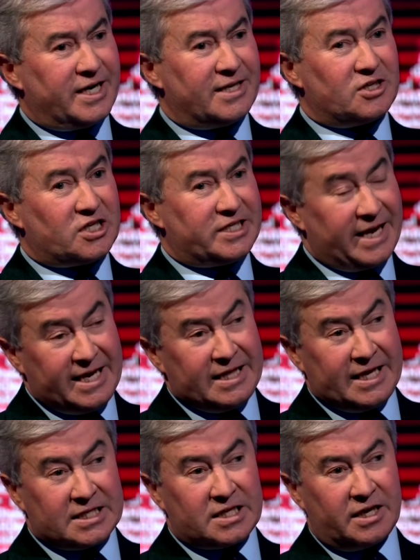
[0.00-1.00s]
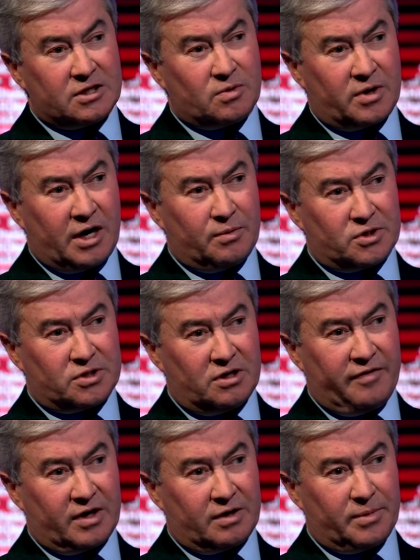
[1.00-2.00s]
I didn't say these things when I was
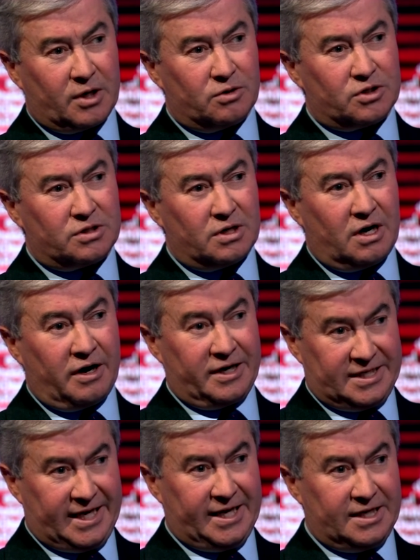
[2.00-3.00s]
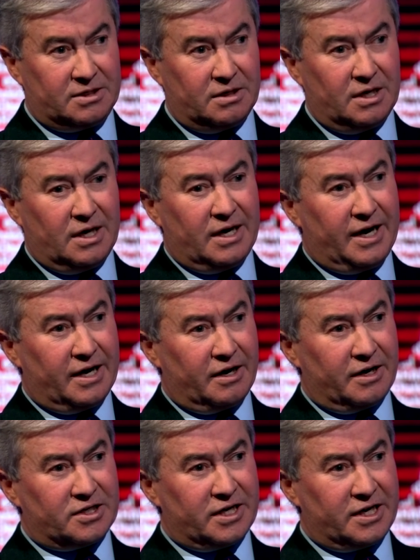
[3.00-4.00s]
serving, because I did. And
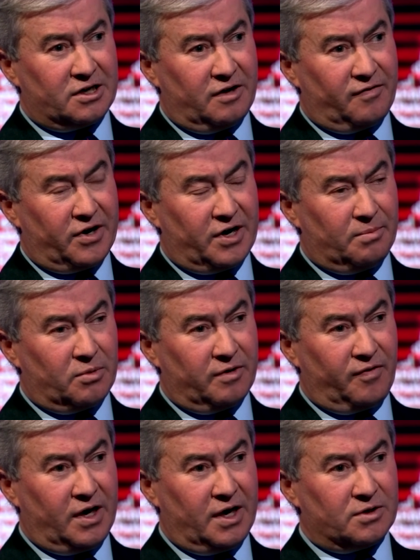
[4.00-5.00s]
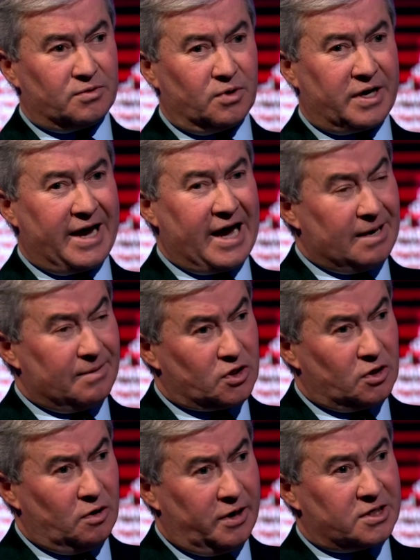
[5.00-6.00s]
I said it over a number of years. What I
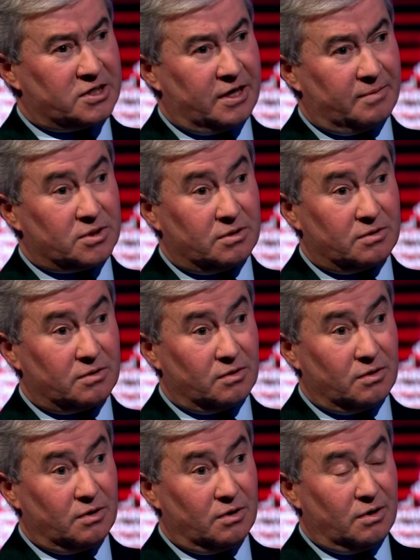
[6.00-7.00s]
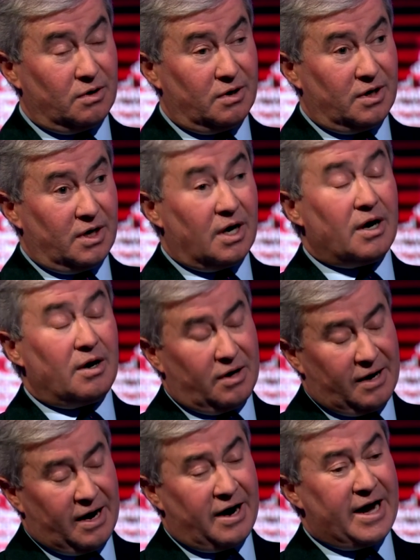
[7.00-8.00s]
absolutely accept... So somebody wasn't listening. The
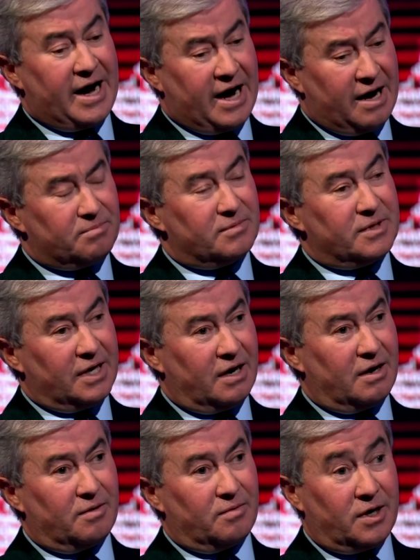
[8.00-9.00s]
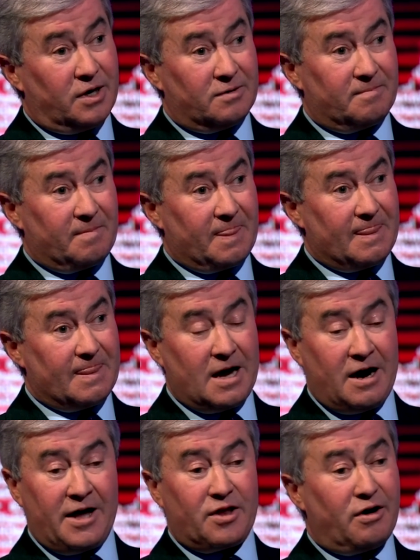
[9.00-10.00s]
politicians weren't listening, or you were just getting
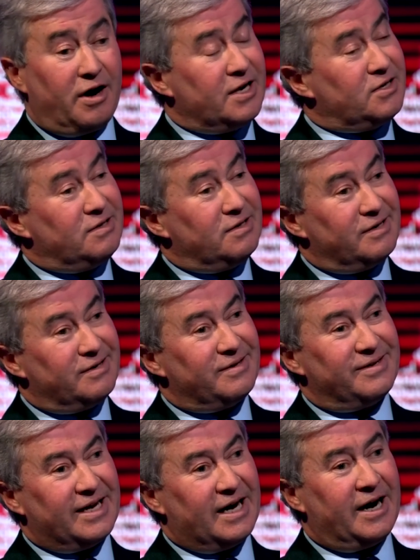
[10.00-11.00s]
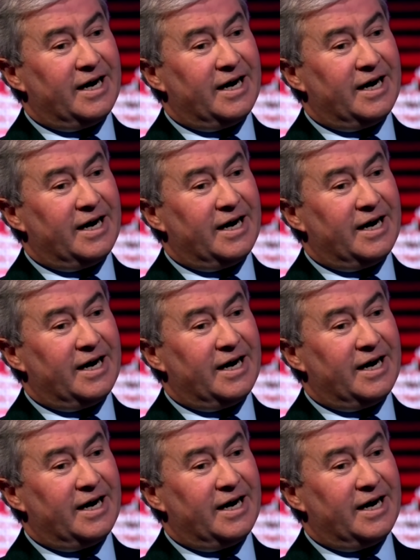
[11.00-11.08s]
an easy out for yourself?